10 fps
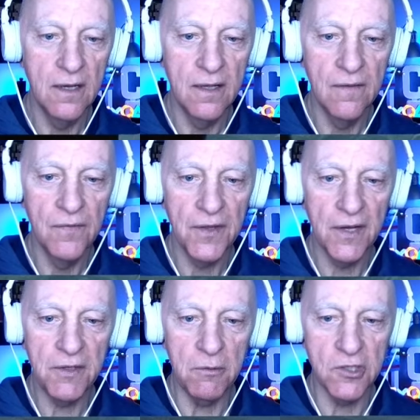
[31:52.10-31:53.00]
I
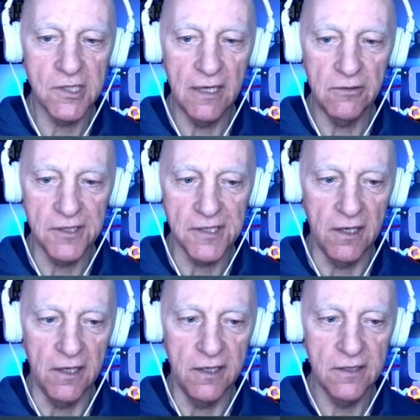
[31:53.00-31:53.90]
think we'll just kill this
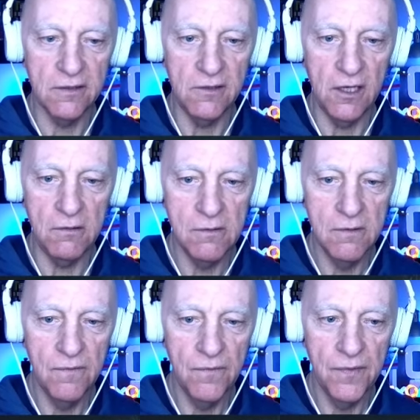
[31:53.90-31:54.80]
guy, don't you?
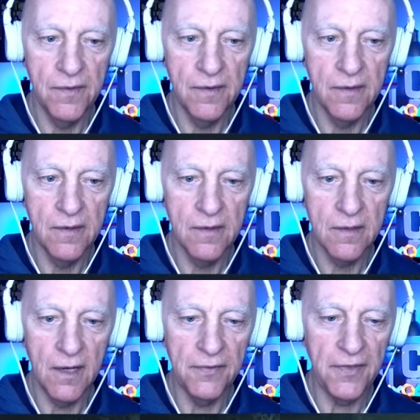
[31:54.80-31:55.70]

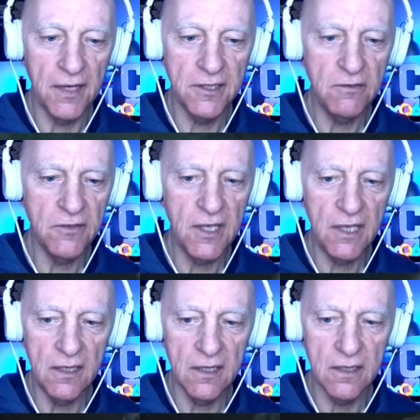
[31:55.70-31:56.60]
I, I don't think...